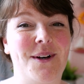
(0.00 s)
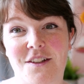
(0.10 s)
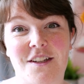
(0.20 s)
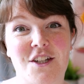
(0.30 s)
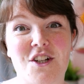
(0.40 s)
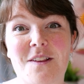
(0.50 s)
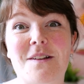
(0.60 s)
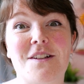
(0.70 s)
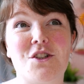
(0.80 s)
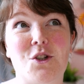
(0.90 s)
It
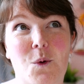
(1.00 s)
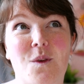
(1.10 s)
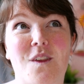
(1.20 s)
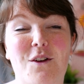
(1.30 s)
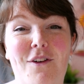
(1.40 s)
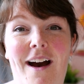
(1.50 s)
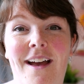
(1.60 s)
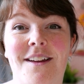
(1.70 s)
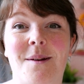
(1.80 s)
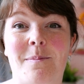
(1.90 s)
just shows that you've
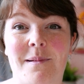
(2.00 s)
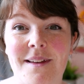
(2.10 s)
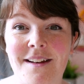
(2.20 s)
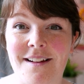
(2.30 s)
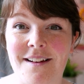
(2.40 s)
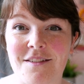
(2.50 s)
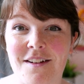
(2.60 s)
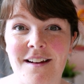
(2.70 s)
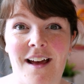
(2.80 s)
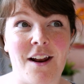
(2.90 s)
hired a brilliant
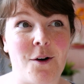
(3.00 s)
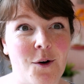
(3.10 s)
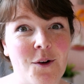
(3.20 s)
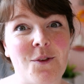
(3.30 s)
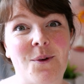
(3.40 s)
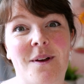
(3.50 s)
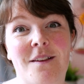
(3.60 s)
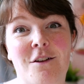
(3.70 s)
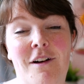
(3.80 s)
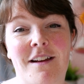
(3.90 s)
illustrator, and it also is
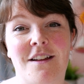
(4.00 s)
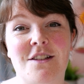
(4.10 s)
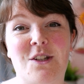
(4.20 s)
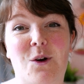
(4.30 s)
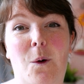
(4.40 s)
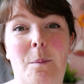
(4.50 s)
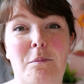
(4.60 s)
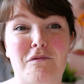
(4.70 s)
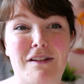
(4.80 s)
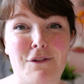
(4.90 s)
credit to your
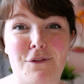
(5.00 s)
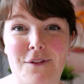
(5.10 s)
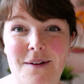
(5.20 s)
brief